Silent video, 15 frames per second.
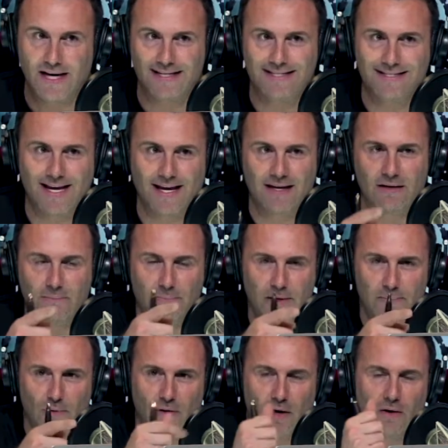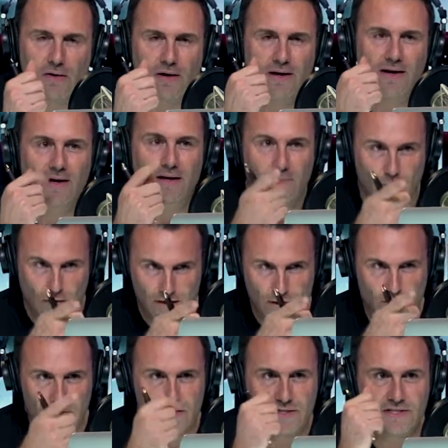And I say it and people go, What
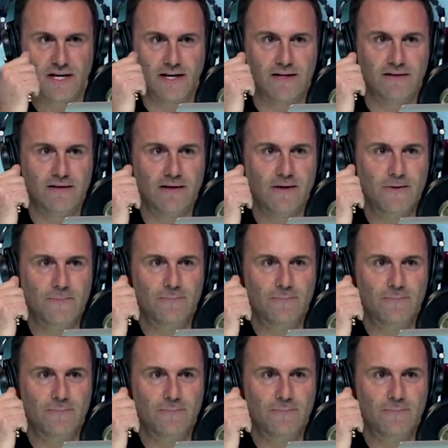you were just saying.